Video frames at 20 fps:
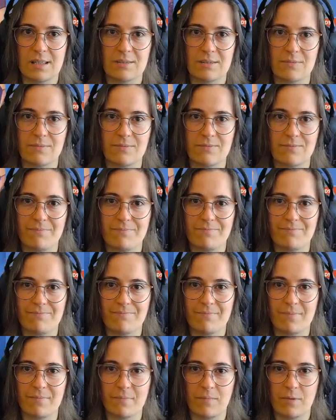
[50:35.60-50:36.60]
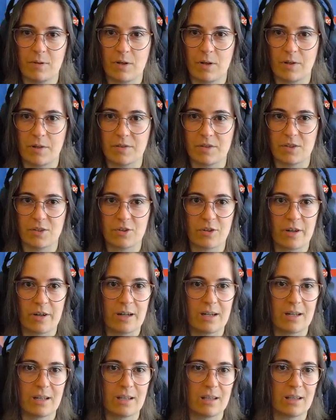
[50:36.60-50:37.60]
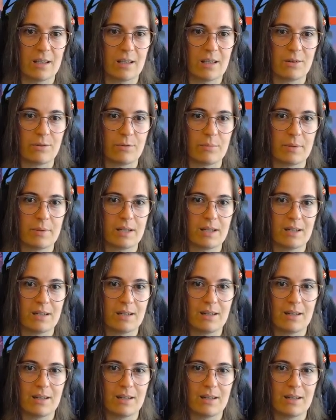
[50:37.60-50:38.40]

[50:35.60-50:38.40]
to concentrate a little bit.